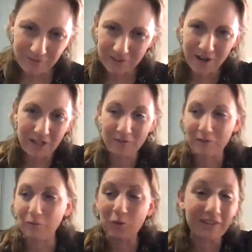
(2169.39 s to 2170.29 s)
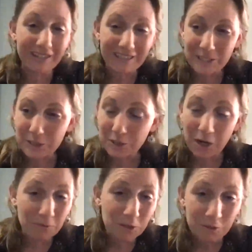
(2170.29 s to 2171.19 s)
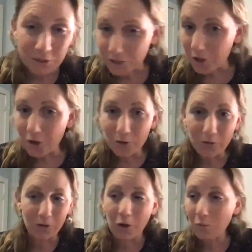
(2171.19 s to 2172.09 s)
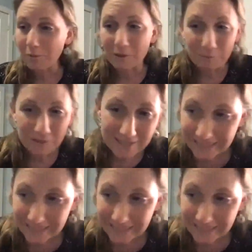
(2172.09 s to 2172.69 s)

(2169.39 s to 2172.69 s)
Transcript: not even willing to come to a show or open up a